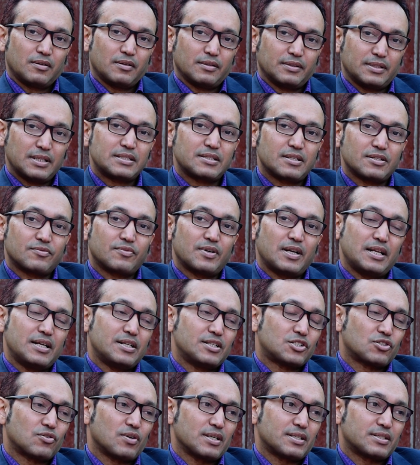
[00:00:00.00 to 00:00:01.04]
this is really
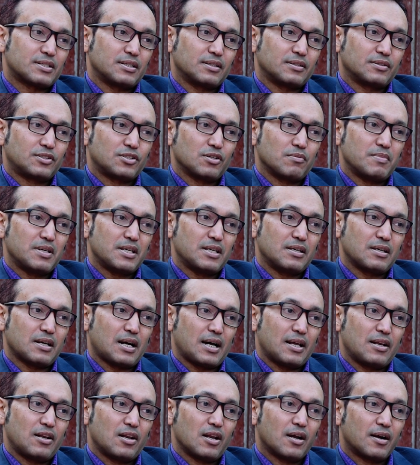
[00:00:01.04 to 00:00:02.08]
interesting to me.
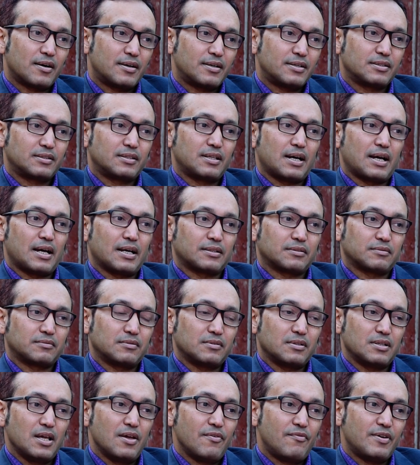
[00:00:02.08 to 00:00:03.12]
I learned that
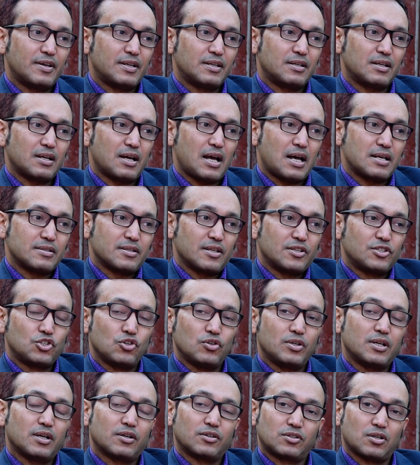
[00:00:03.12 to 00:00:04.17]
even as a
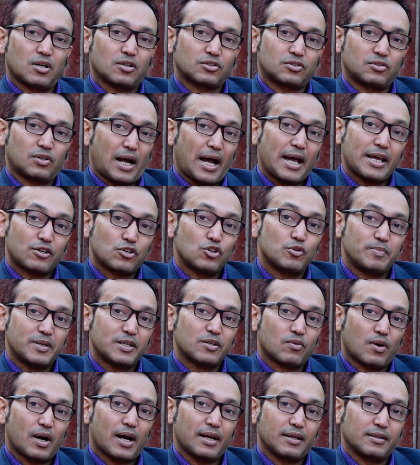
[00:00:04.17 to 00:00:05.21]
junior doctor, I could be
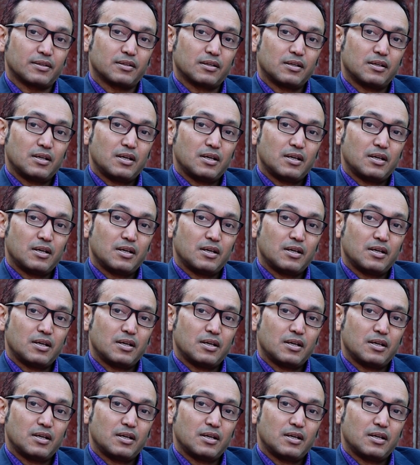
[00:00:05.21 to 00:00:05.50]
right.